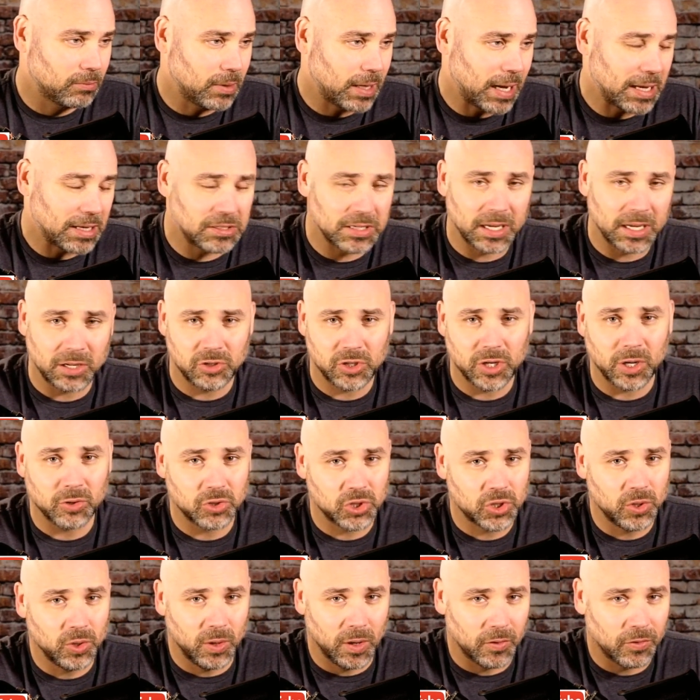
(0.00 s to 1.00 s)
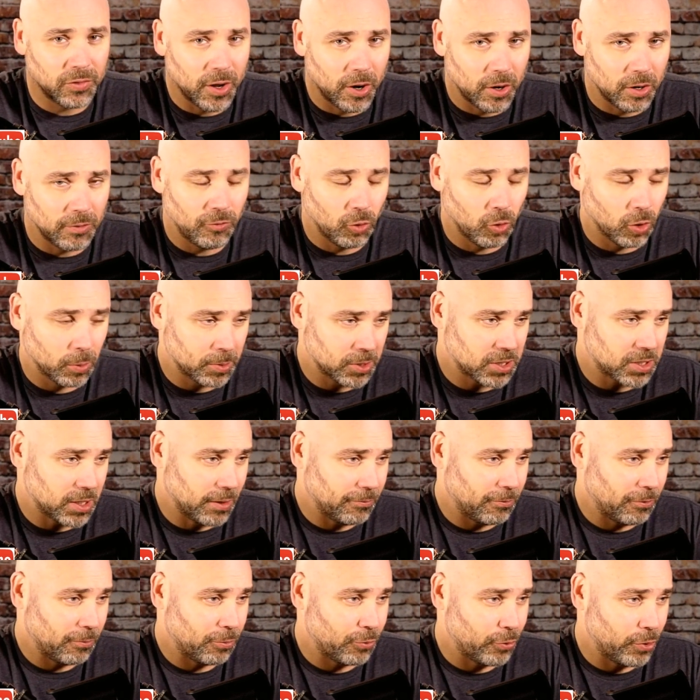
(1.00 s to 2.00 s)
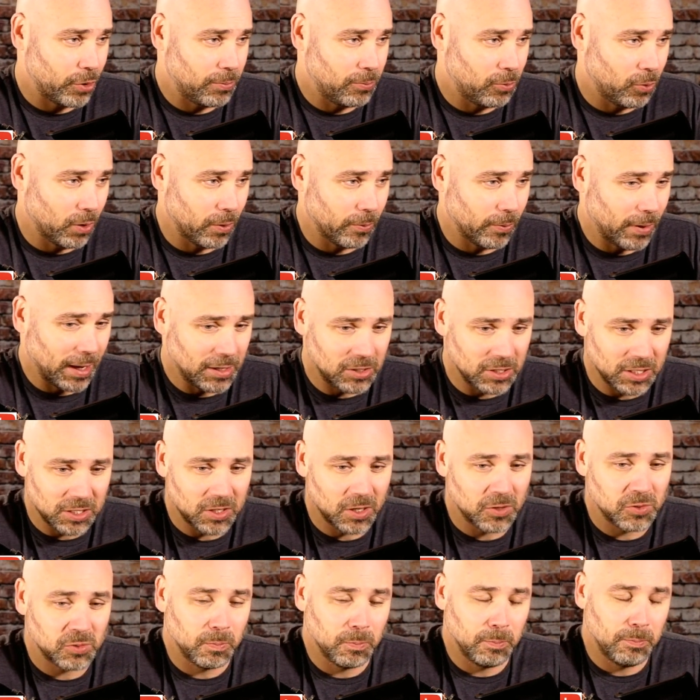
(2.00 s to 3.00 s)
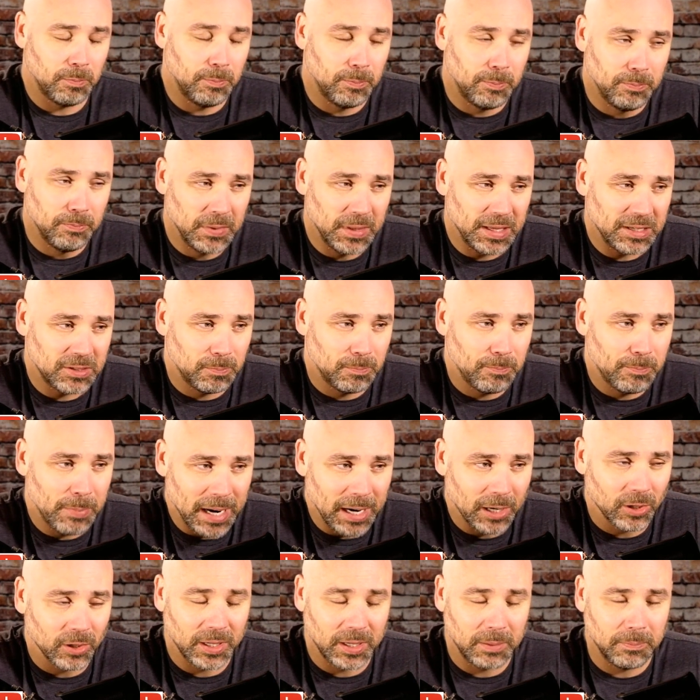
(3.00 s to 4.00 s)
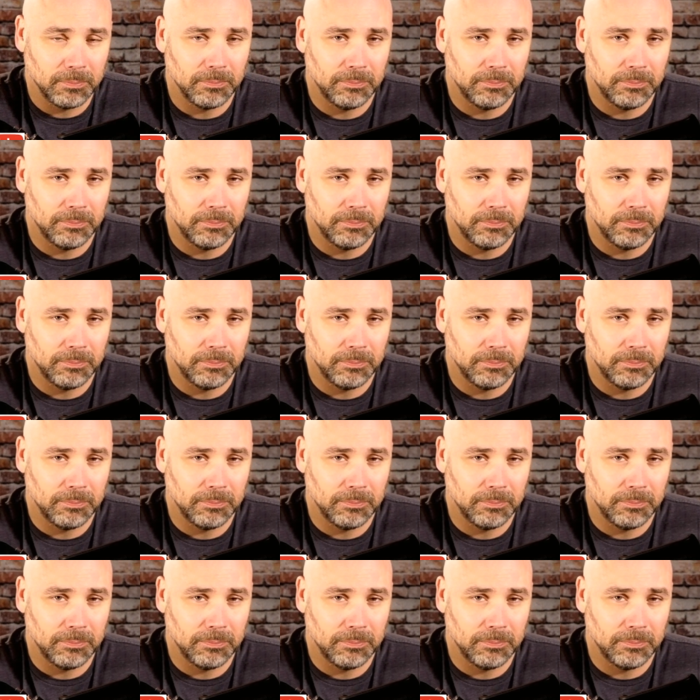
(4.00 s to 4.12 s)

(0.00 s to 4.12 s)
Isaiah Joe's shooting 34% from three-point range. That's barely